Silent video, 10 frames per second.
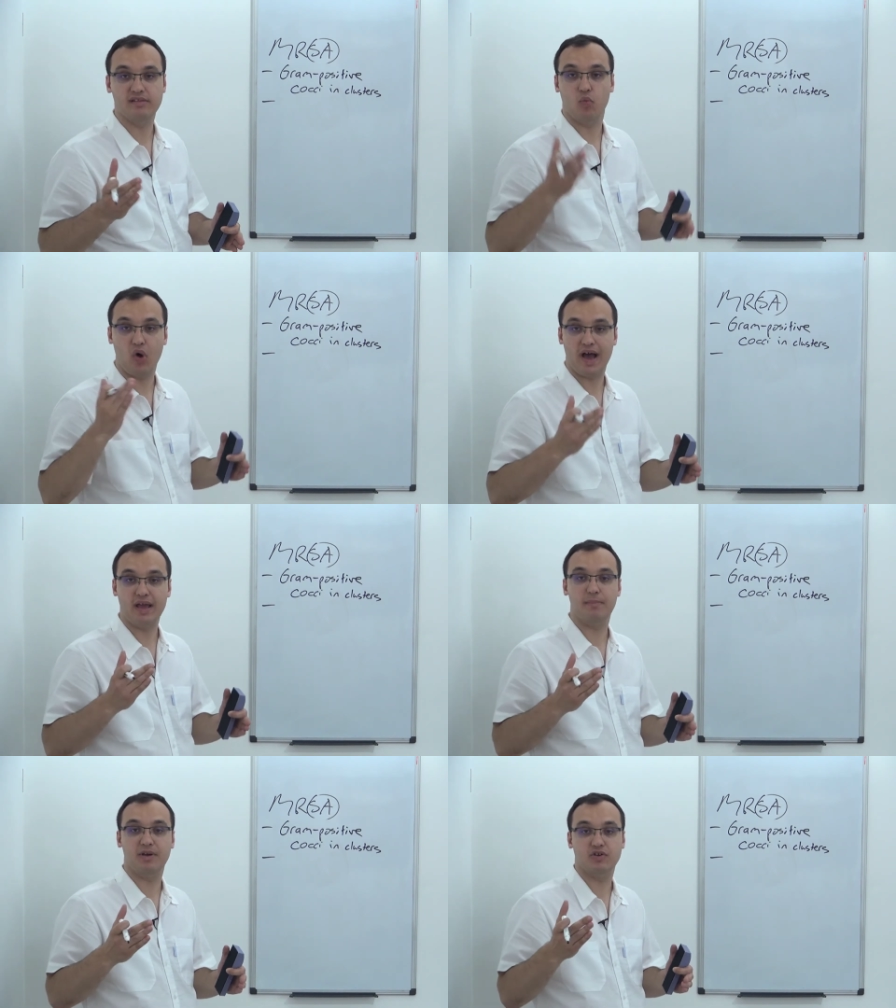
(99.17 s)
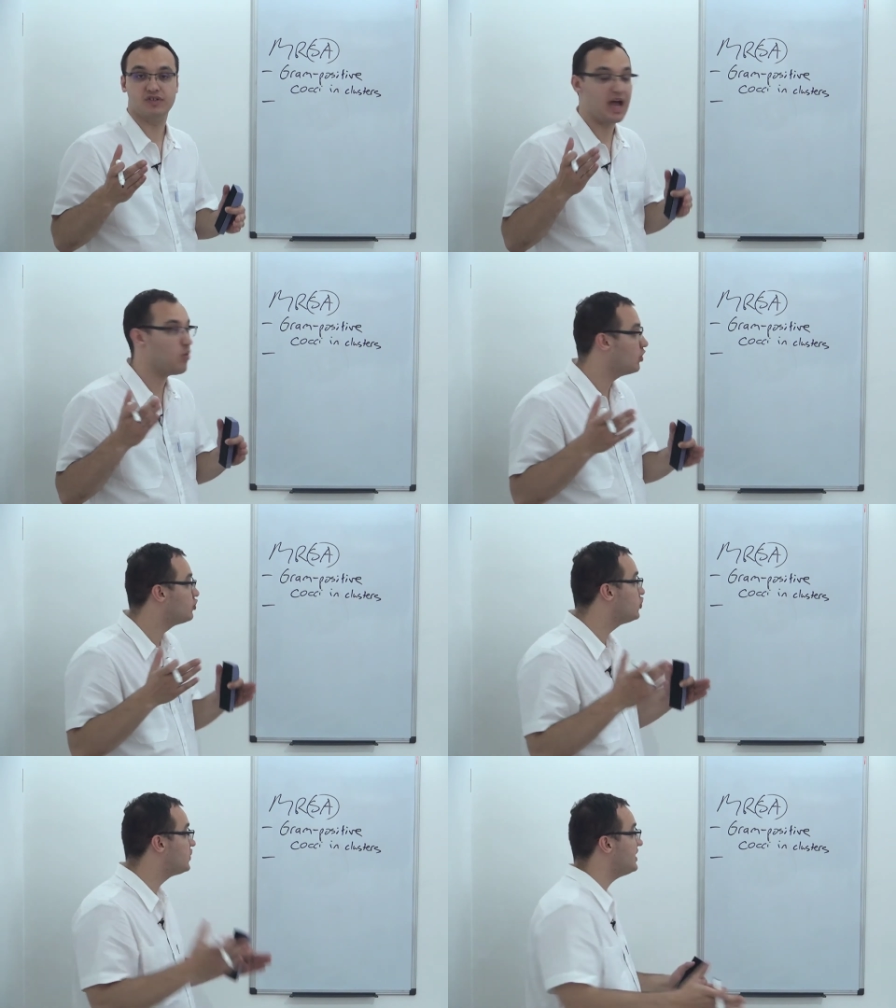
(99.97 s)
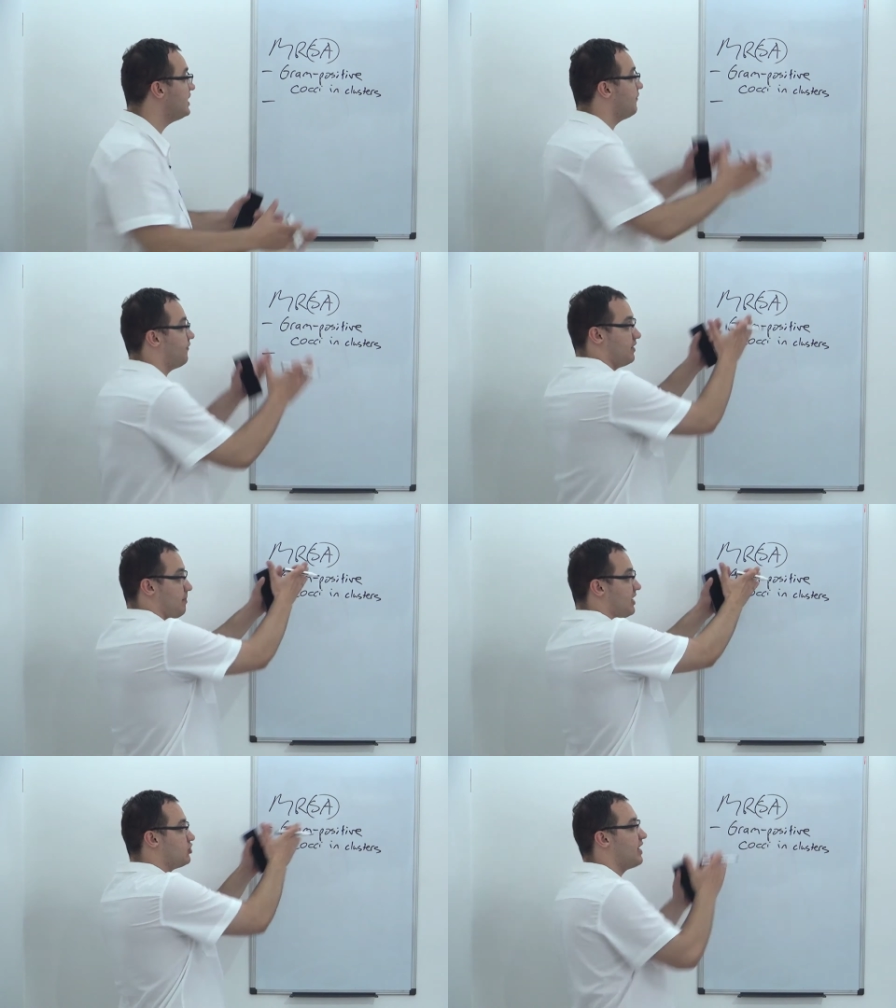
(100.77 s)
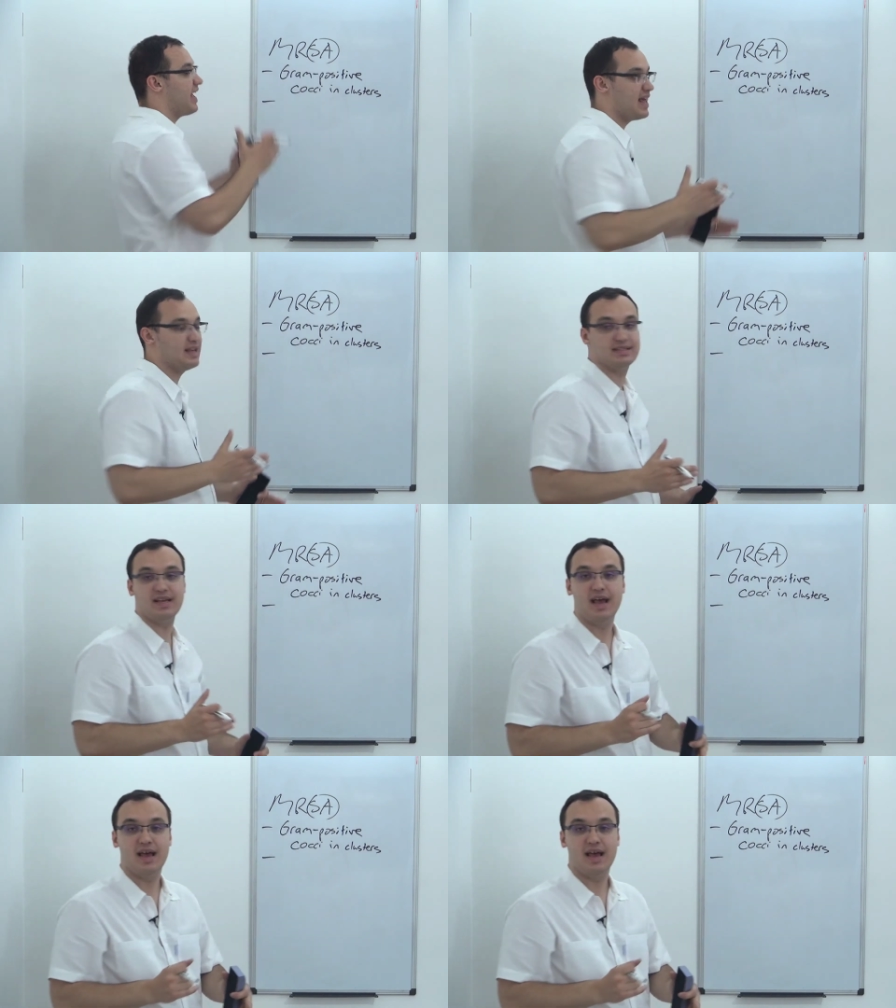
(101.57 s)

Now why? Because I want to see if the patient has